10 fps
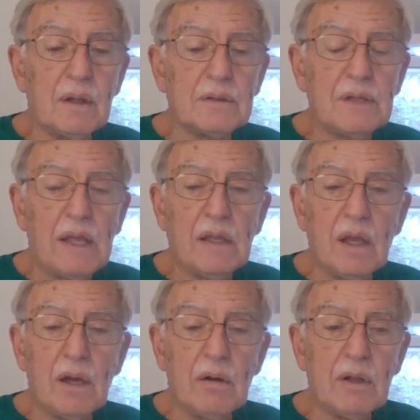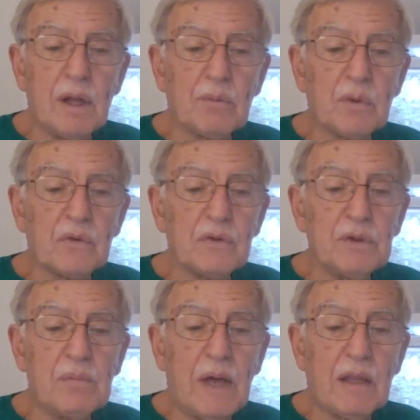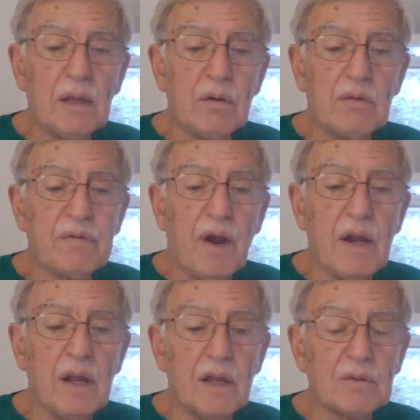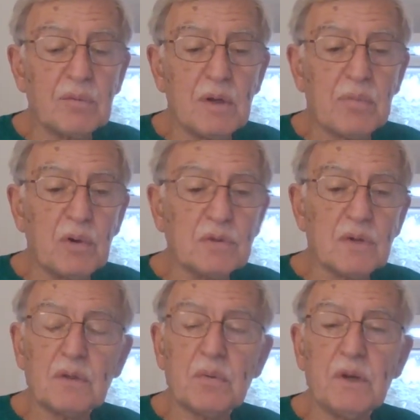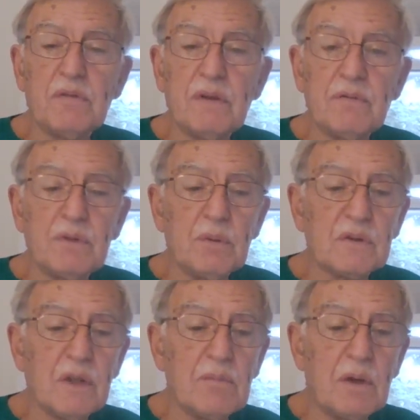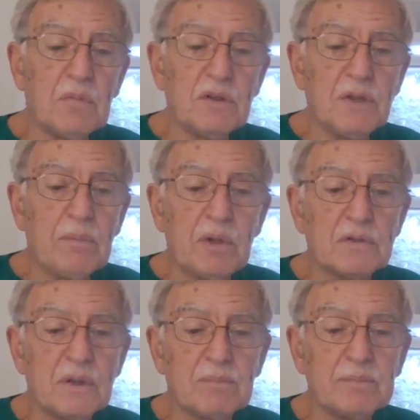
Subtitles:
take care, and we'll see you back here on Friday as we approach our 25th USA Memory Championship.